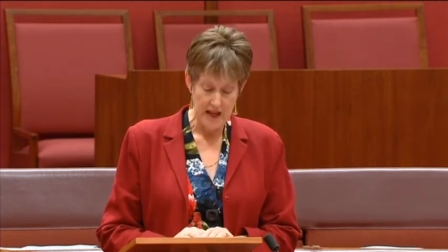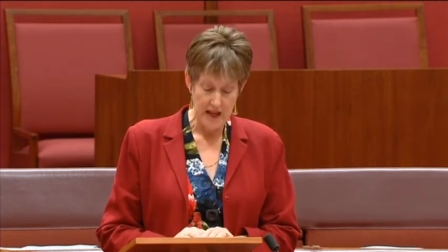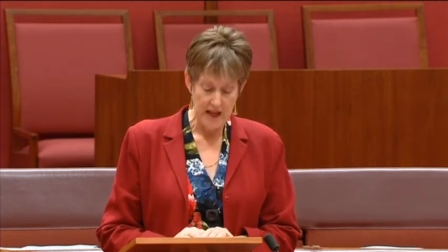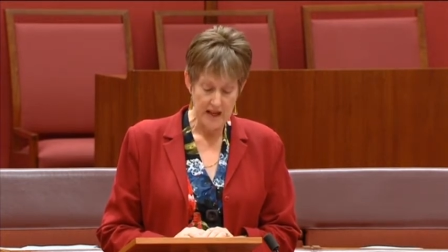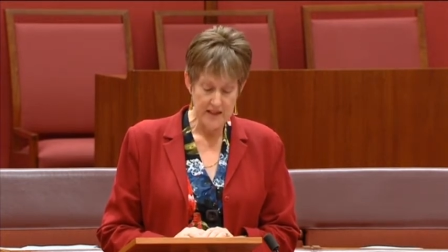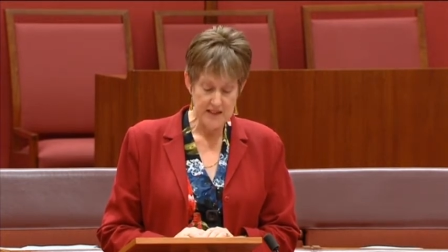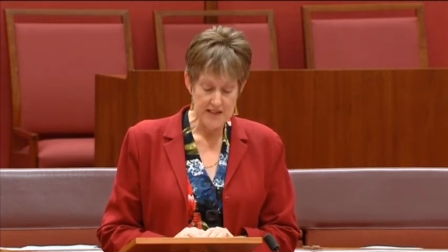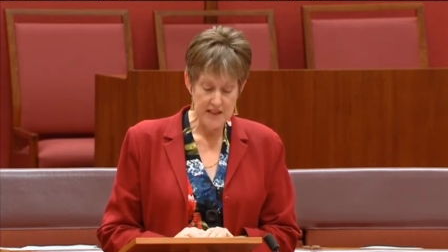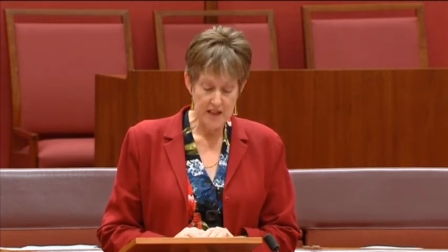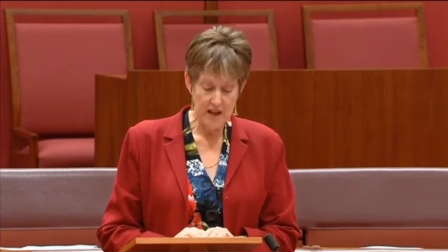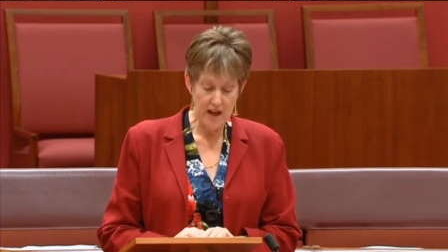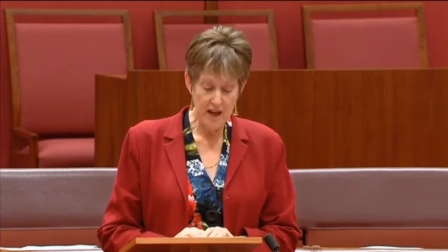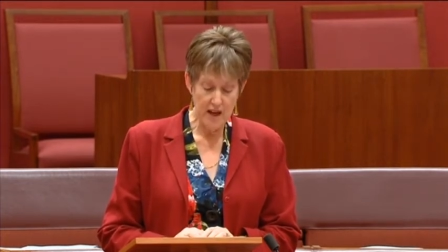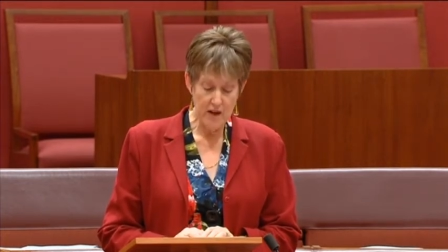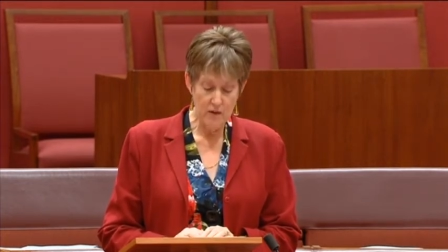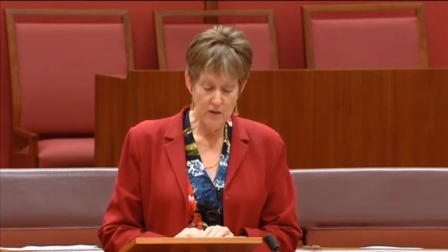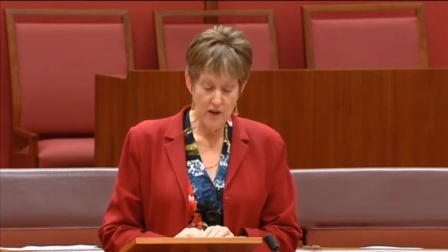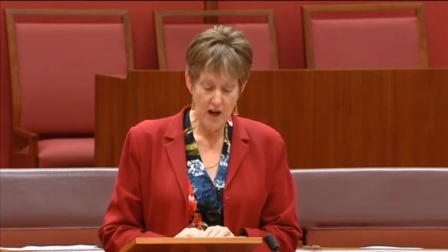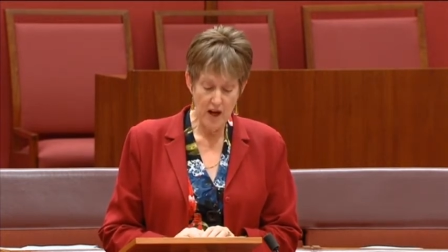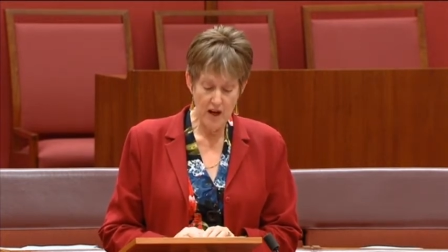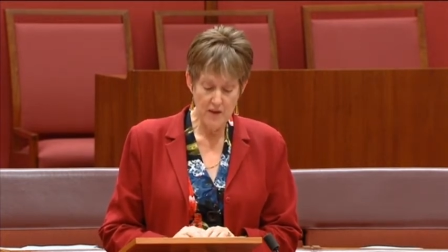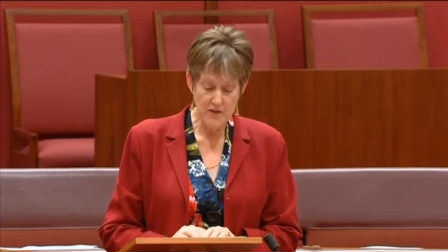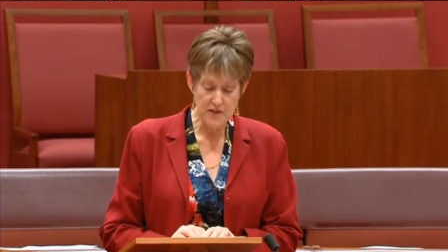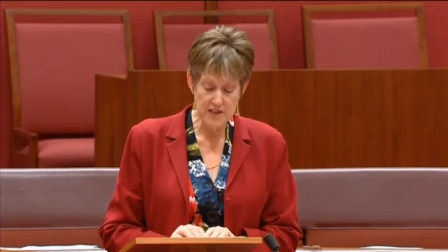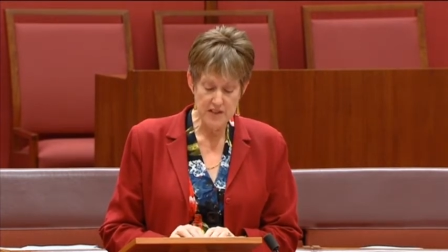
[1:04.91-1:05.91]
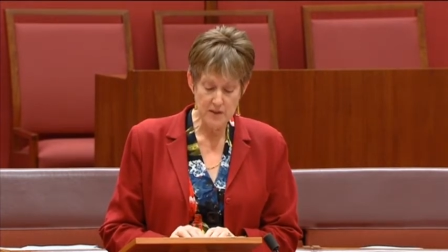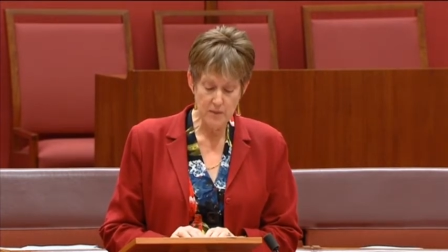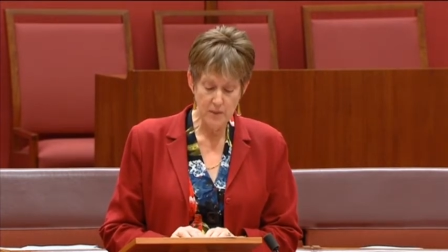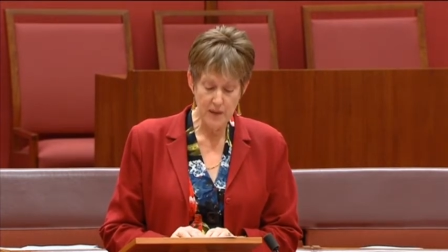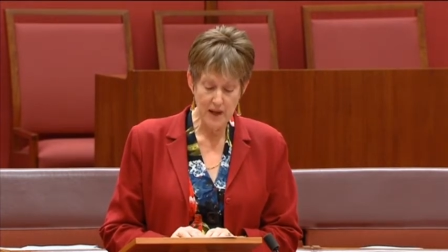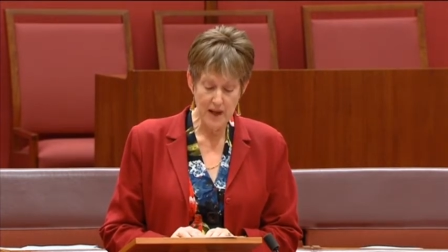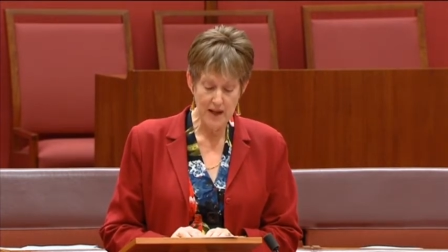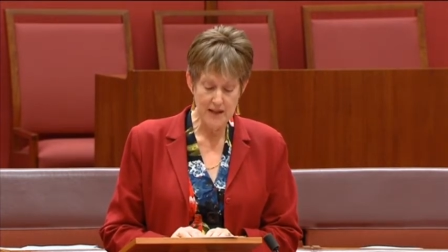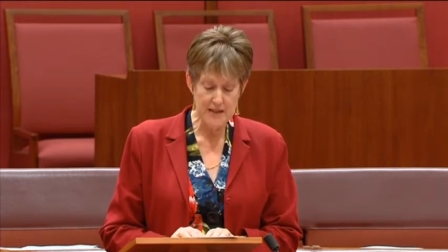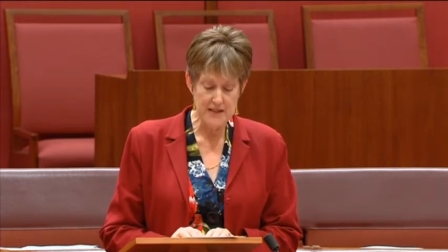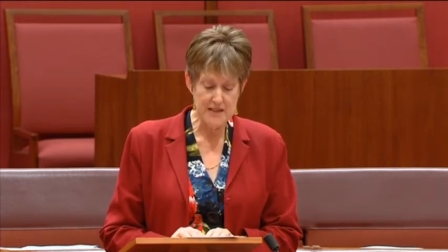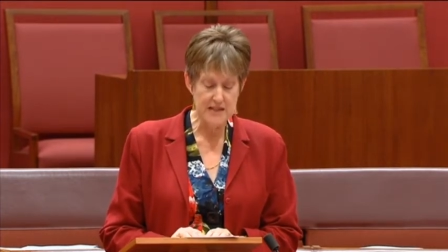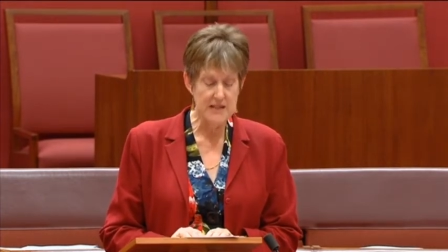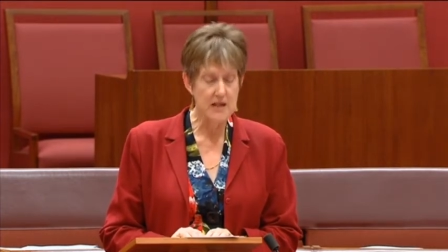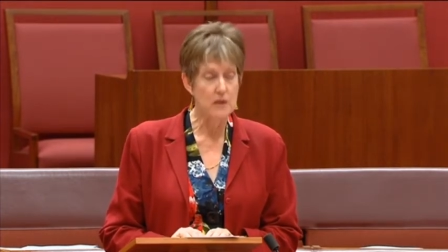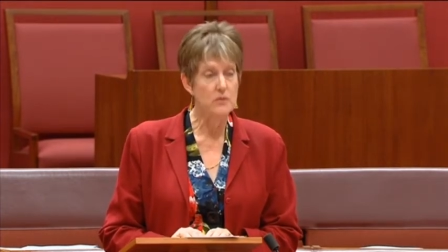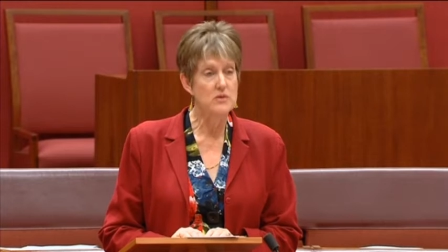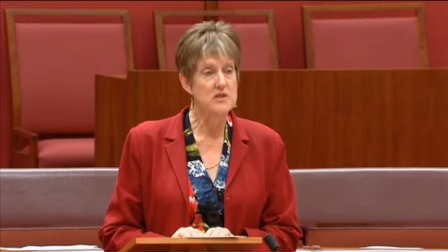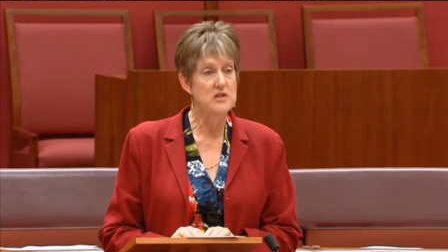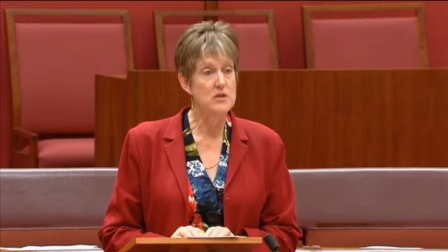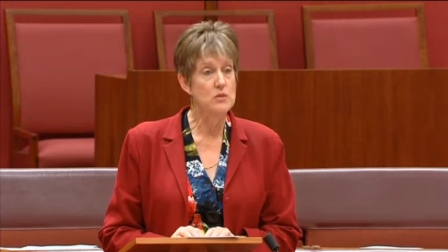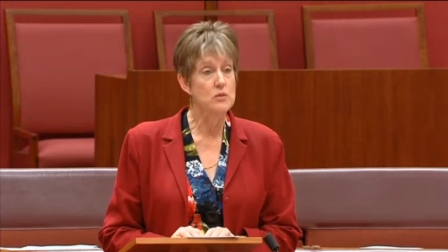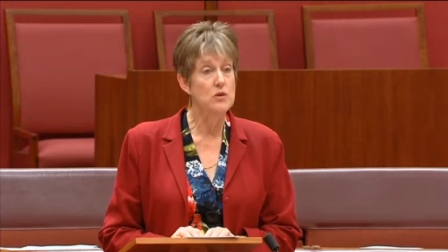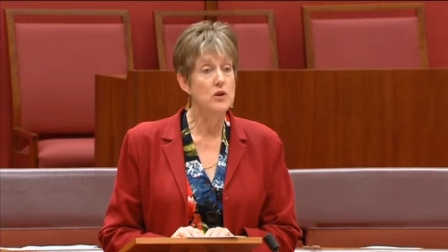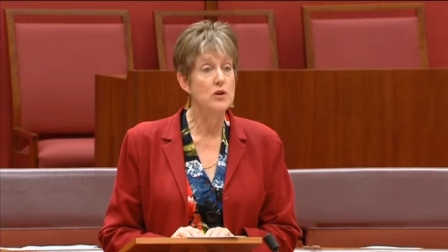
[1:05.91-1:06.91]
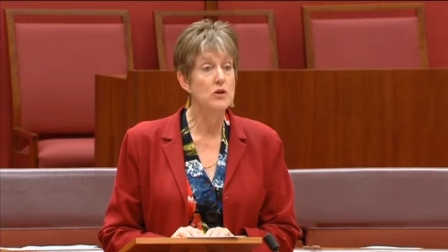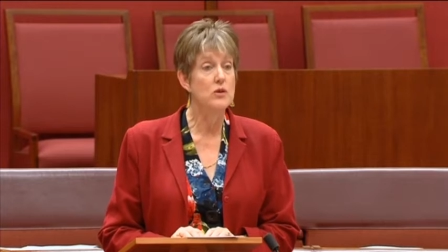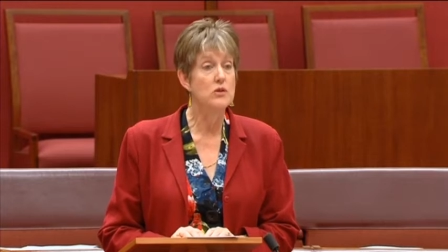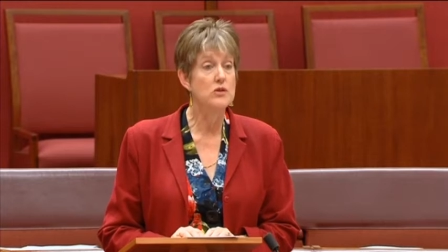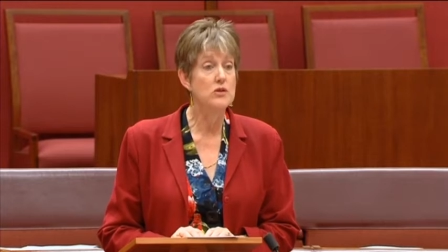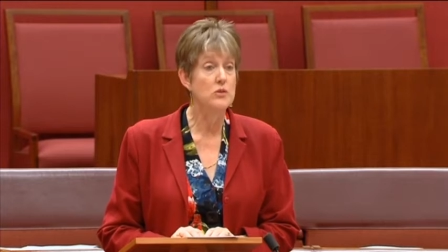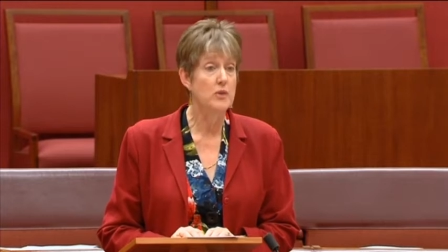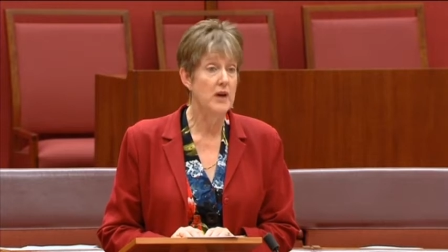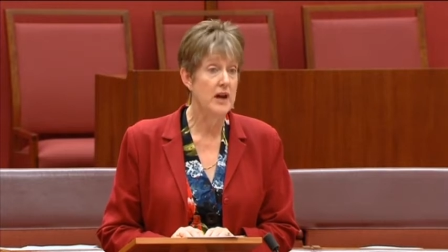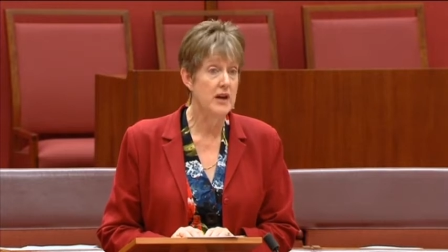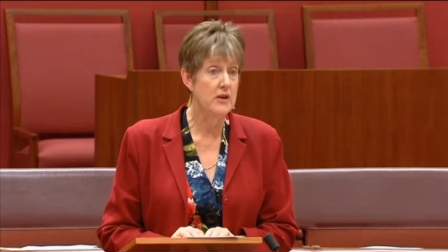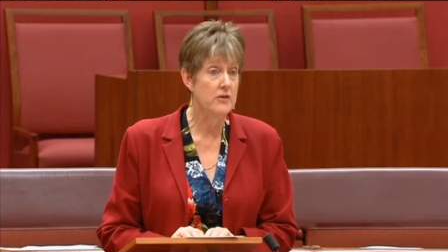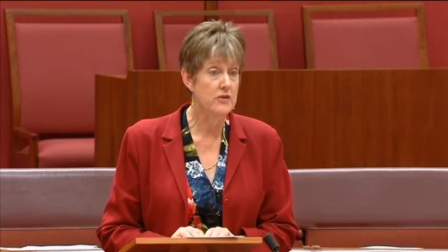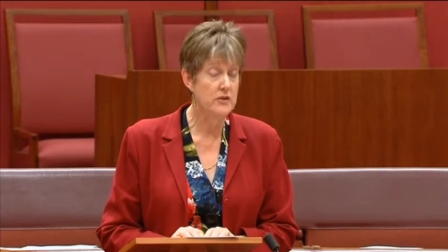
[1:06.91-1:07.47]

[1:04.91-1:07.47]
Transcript: until I arrived in a place that was a world away